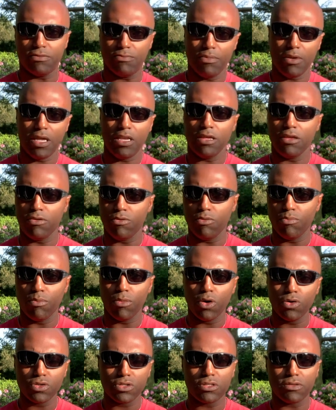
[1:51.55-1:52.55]

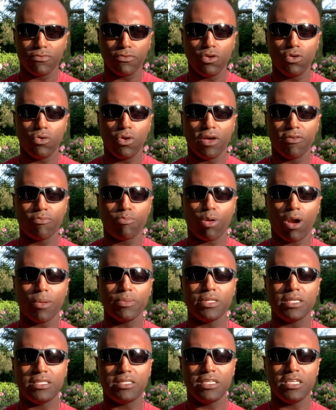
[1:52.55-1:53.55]
most of you have
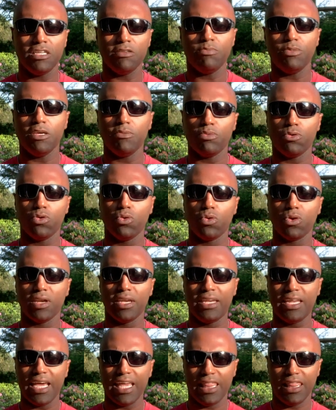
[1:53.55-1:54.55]
probably seen people who are
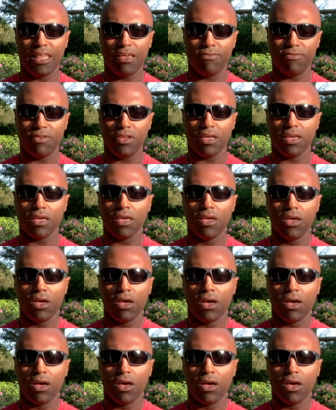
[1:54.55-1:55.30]
deadlifting,